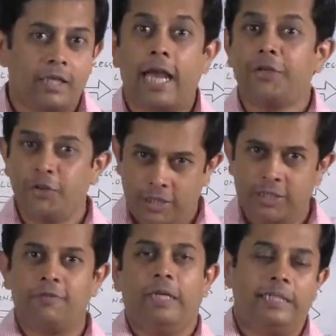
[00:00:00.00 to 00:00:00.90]
cashew
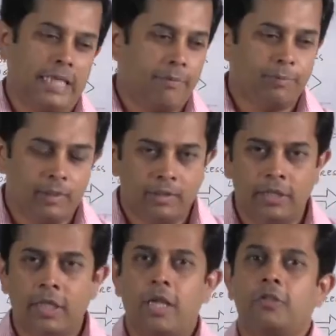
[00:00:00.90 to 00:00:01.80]
nuts for example.
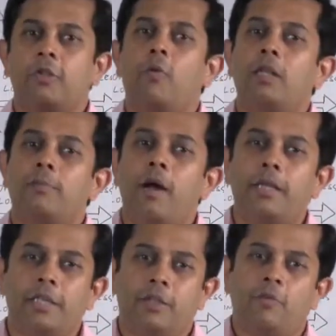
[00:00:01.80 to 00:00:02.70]
So what the
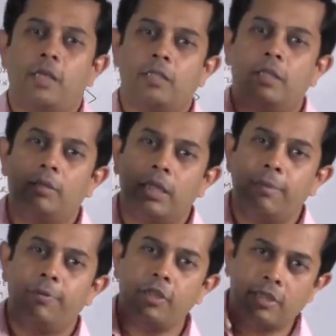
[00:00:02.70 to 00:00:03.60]
boy did was
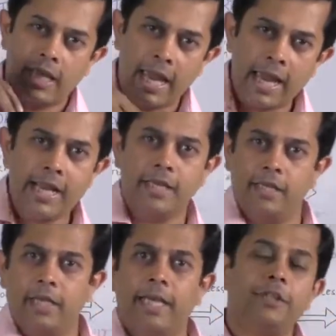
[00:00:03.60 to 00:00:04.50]
he put his
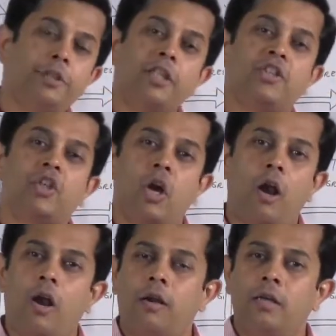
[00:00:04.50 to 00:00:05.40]
hand into the
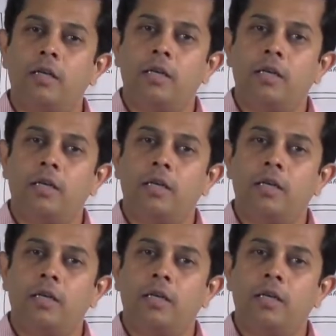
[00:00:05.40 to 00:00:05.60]
jar